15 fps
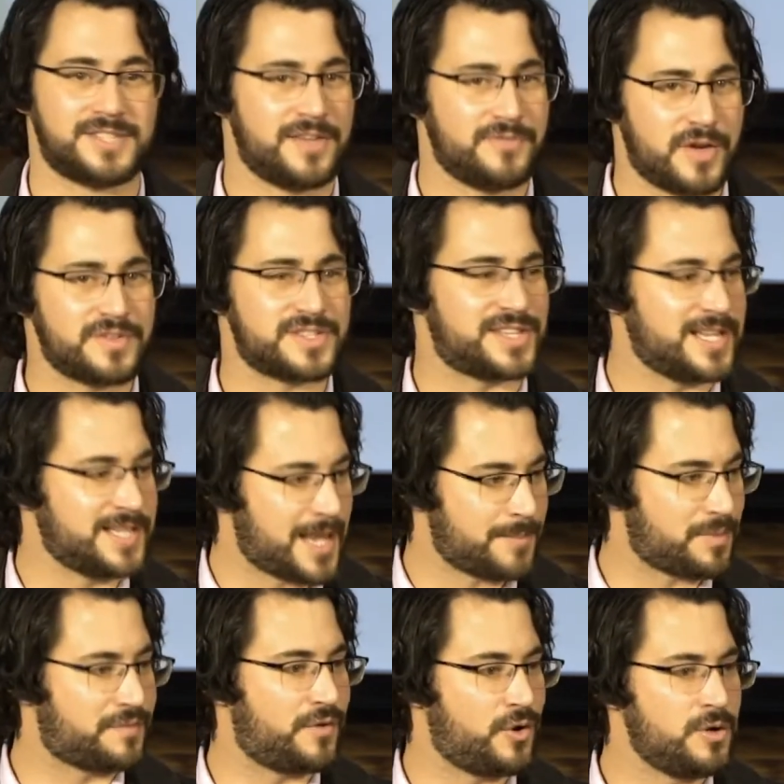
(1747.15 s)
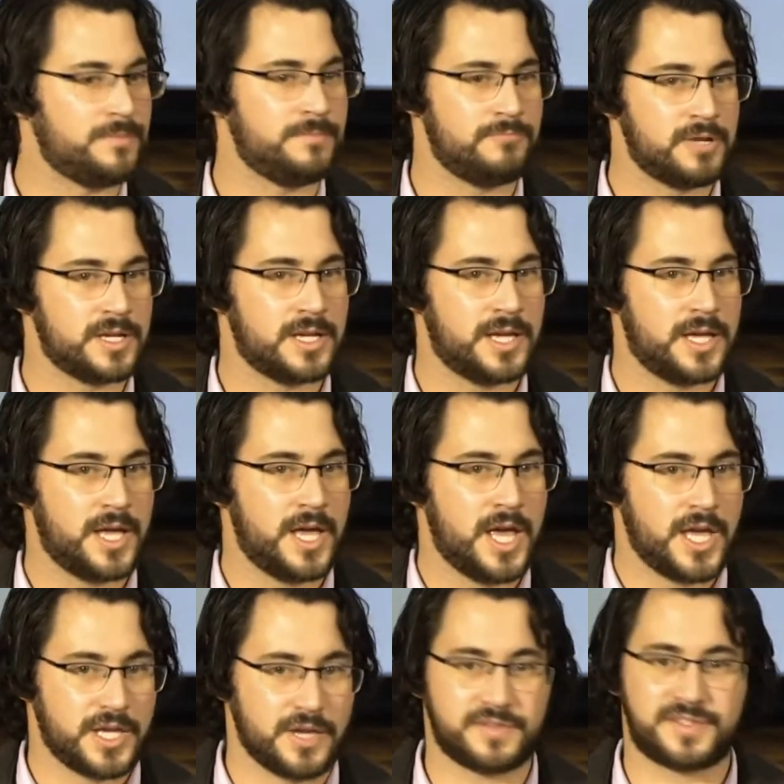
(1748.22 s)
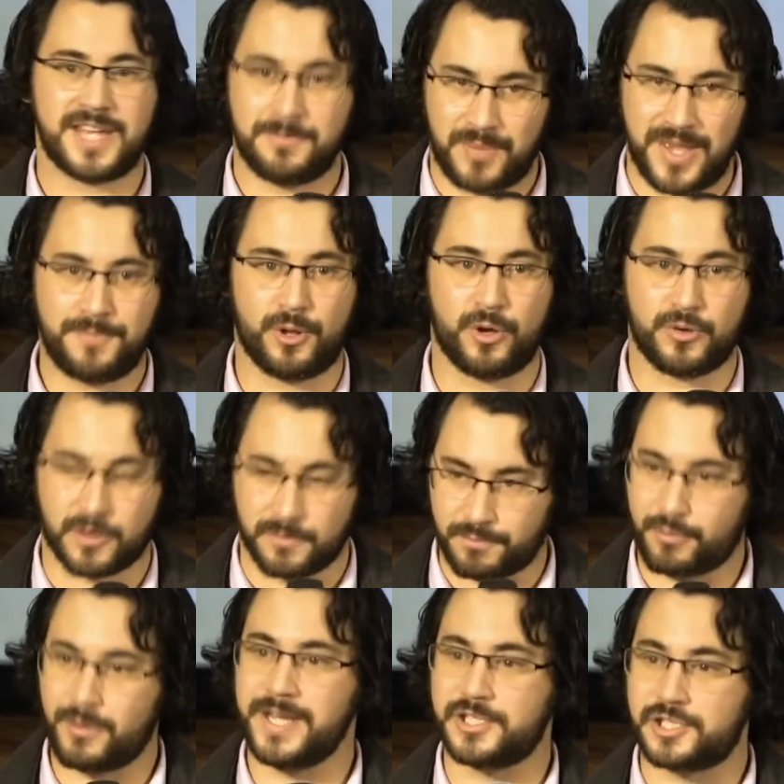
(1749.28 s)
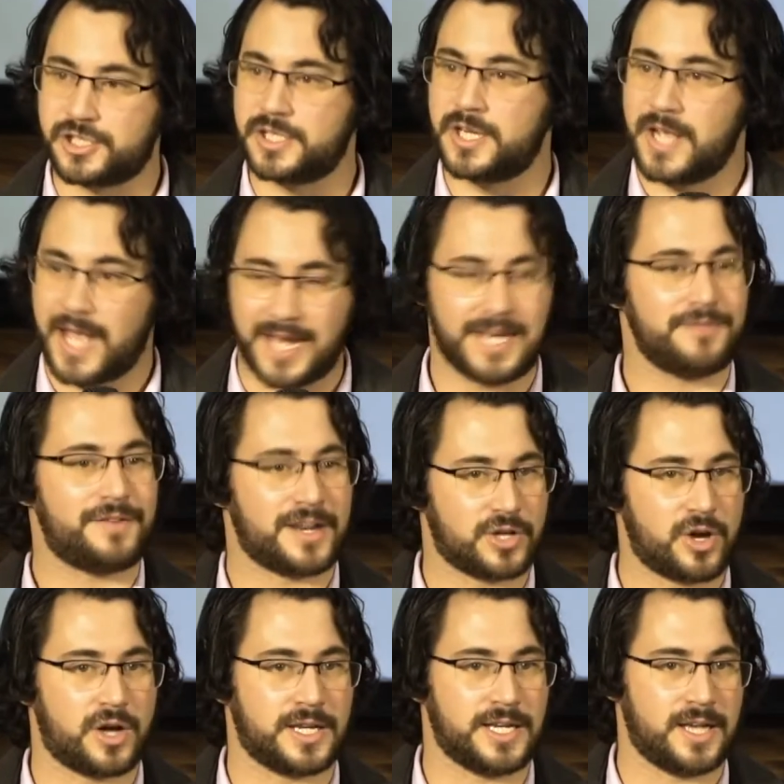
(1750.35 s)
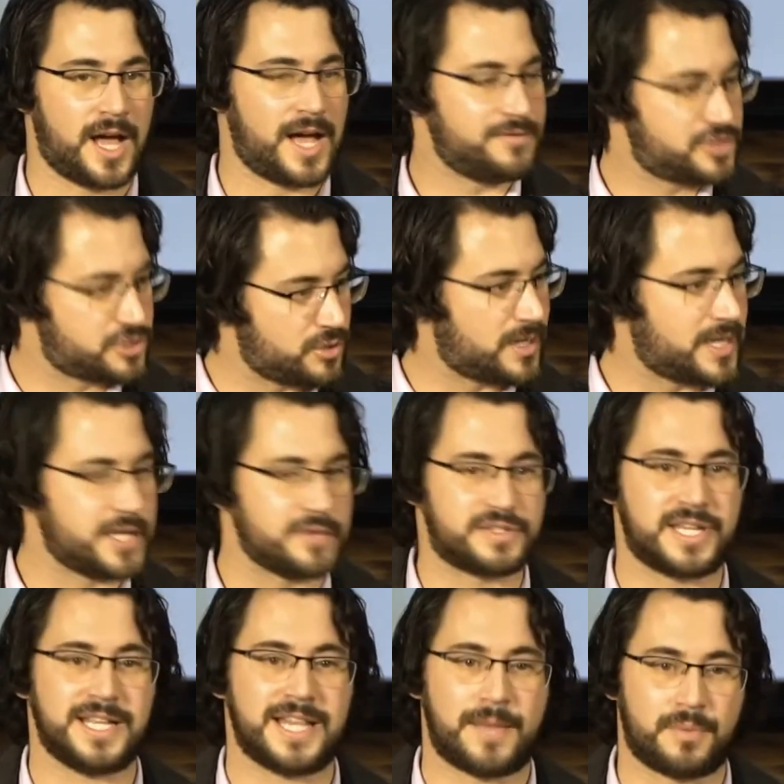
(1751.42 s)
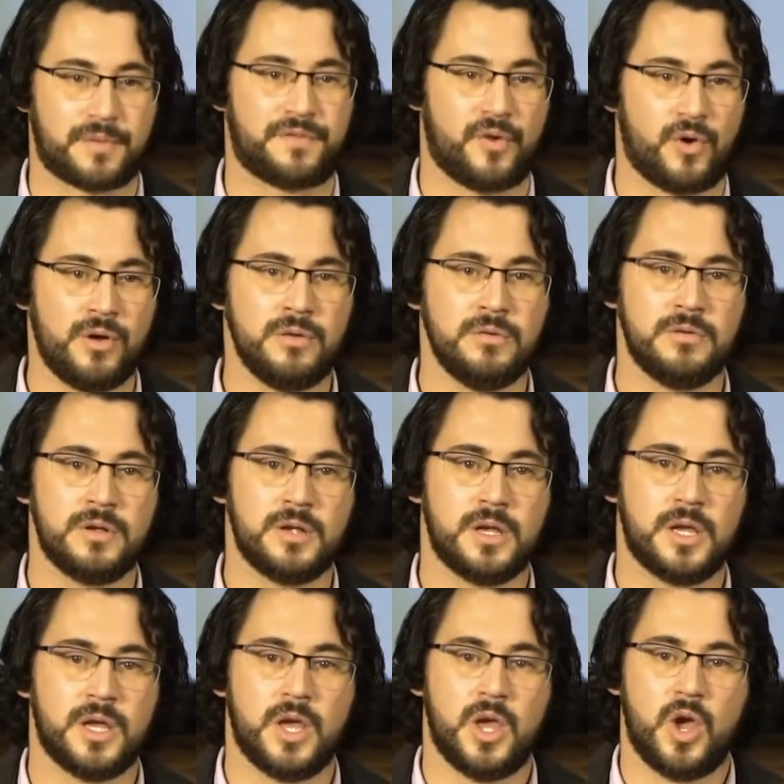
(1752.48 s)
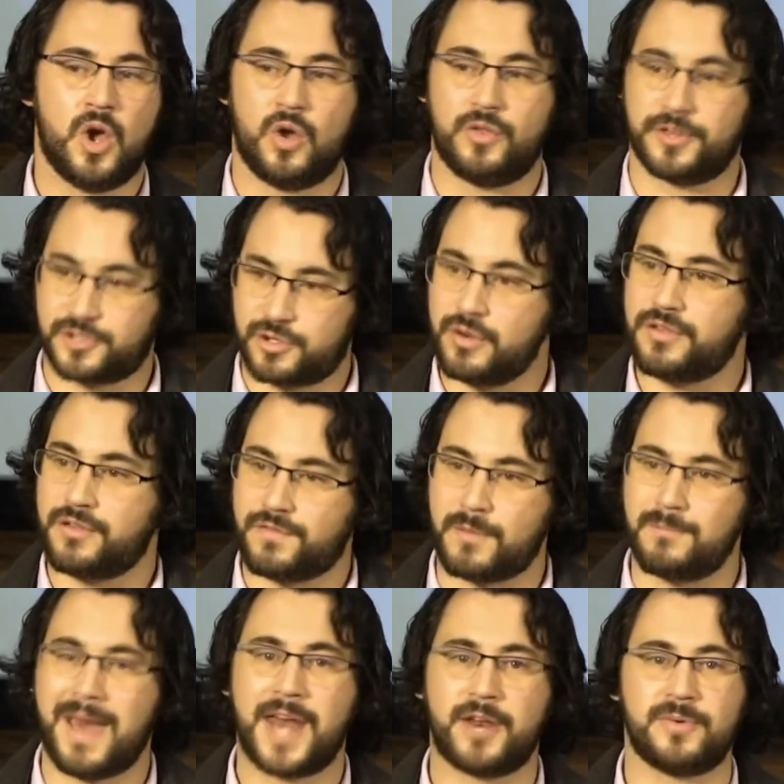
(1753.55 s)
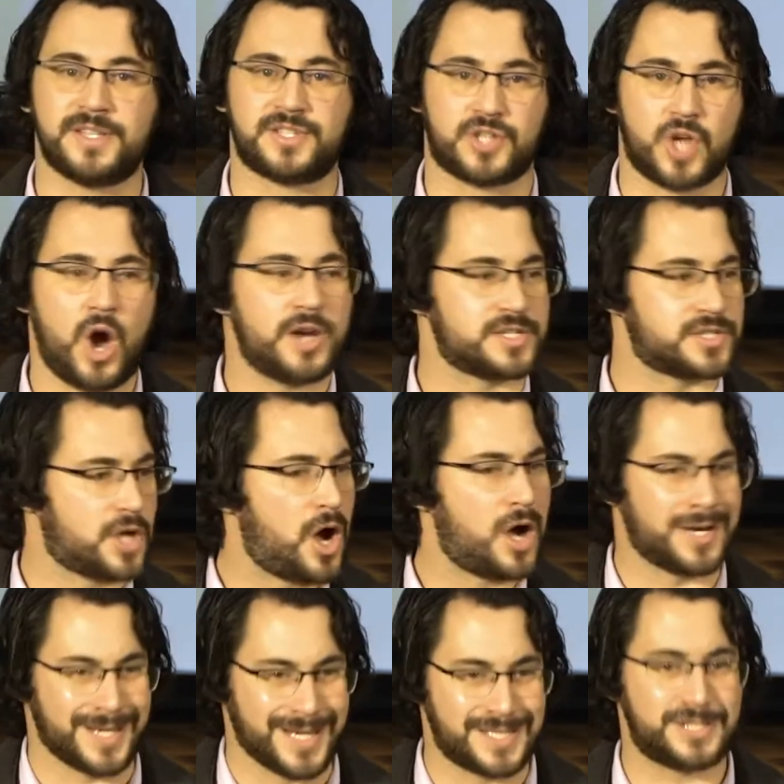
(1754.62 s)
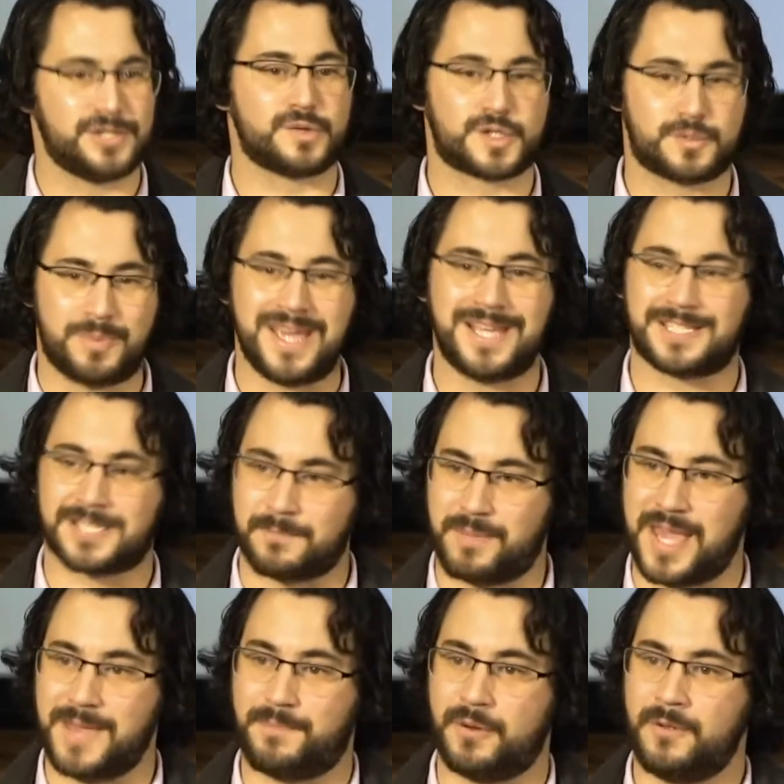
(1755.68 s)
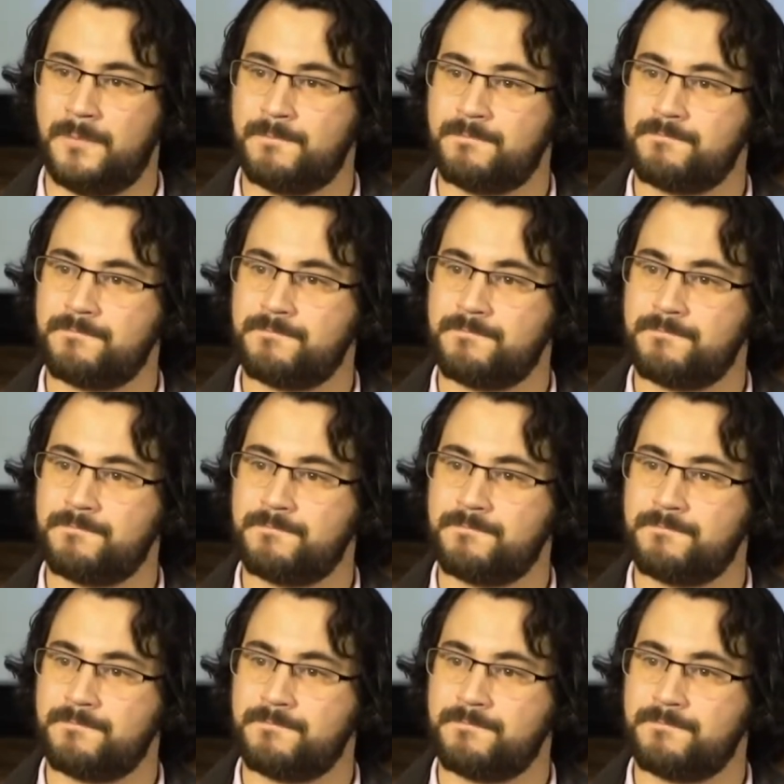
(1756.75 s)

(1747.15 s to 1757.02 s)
Have you ever seen that before? You've seen people who can preach and live ungodly lives. Surely you've seen that before. The truth of the matter is God and he still speaks to people.